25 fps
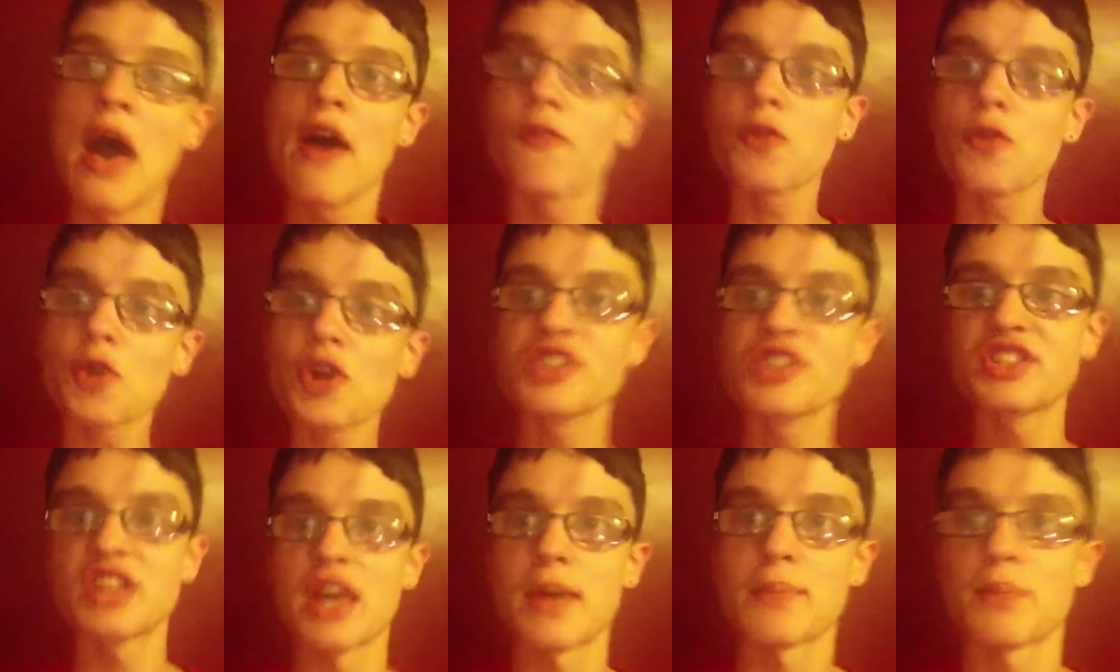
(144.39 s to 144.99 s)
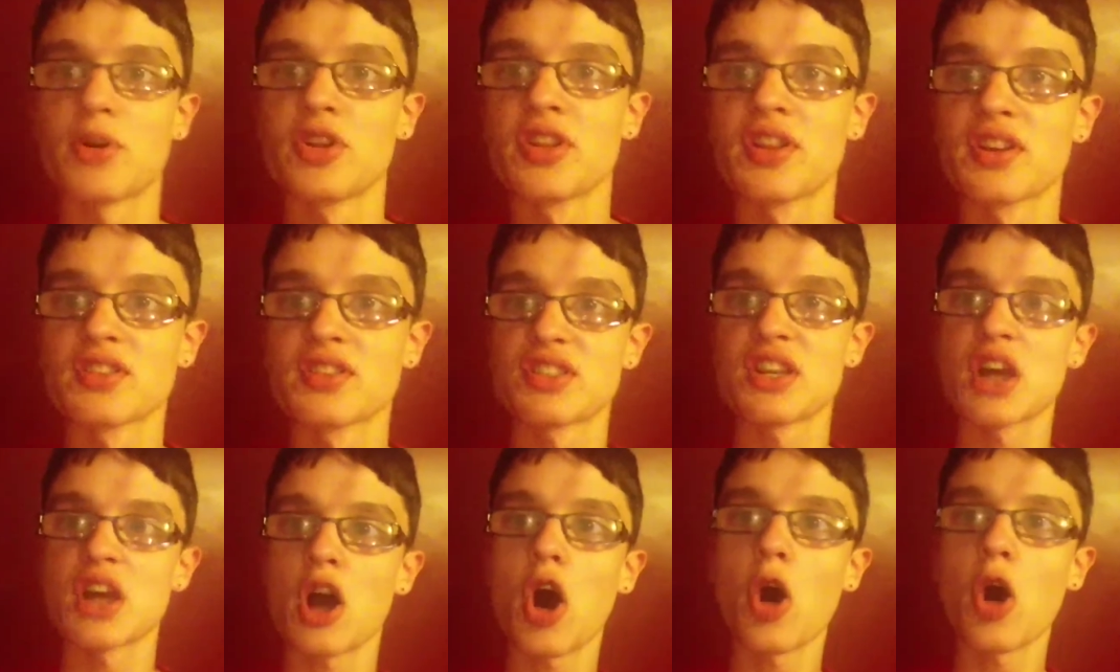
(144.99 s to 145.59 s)
For example,
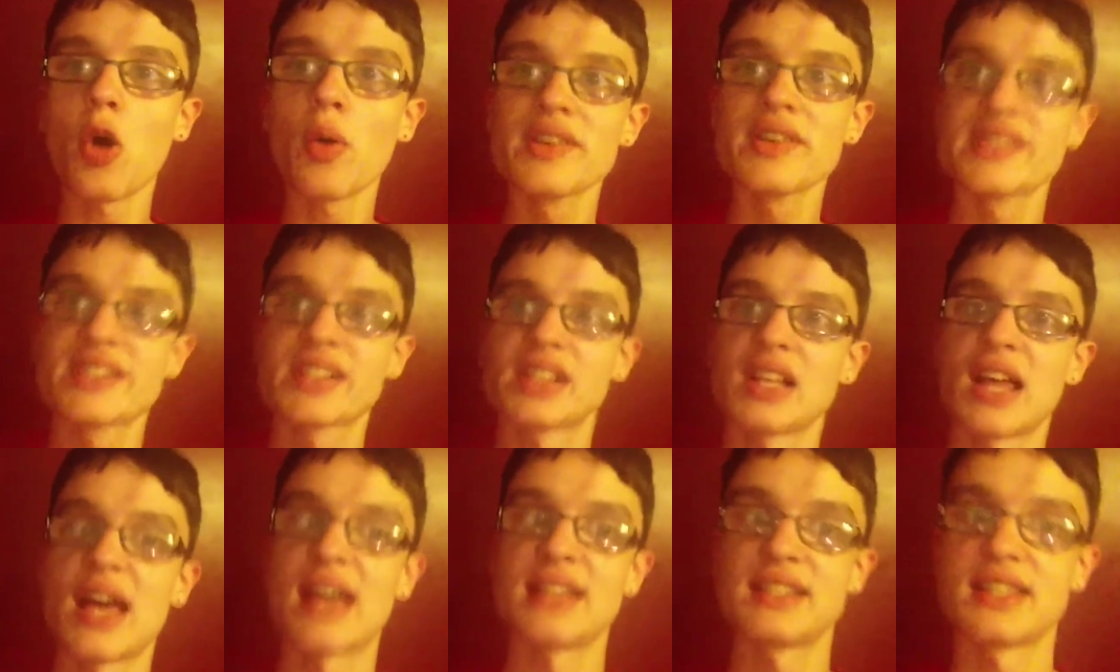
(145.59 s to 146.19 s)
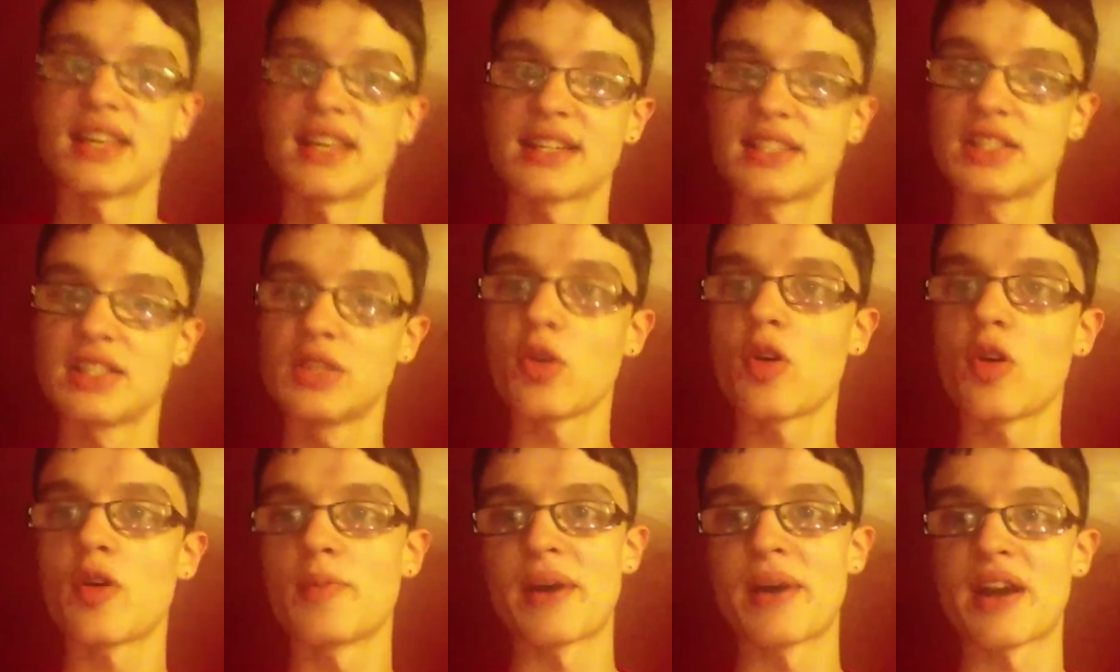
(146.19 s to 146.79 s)
there's the always classic
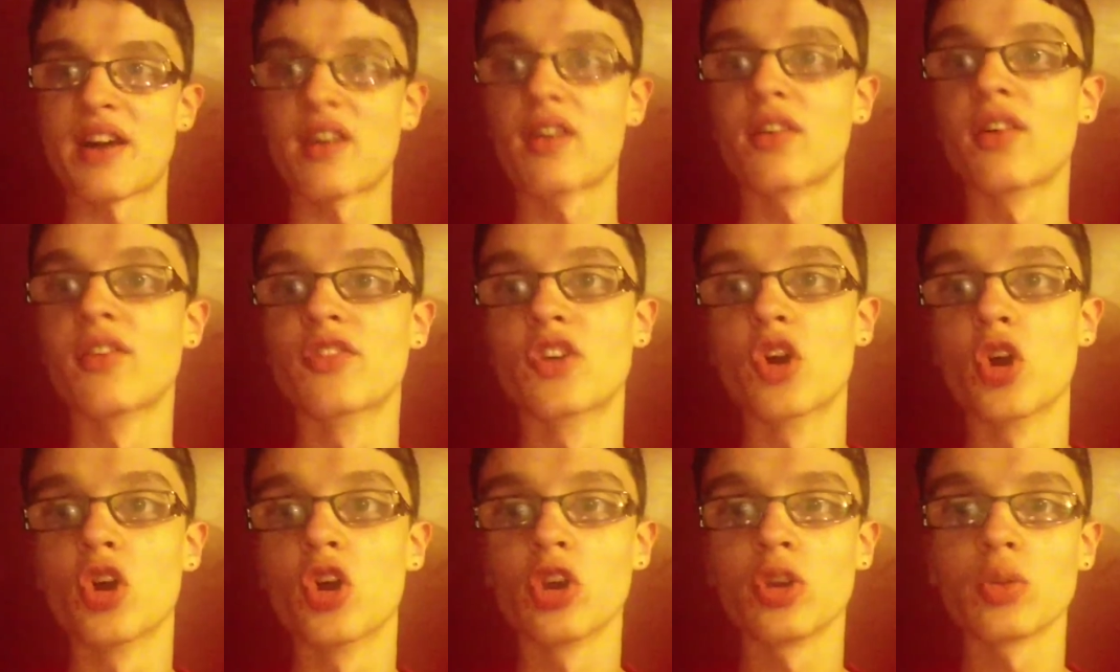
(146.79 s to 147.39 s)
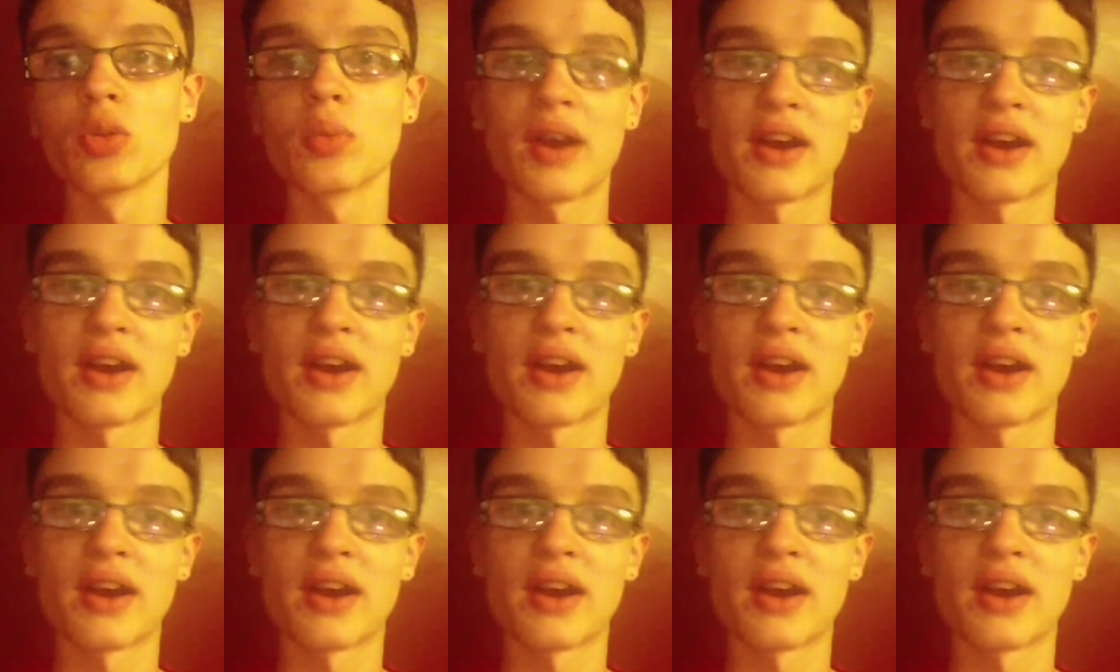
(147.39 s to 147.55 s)
do a barrel roll,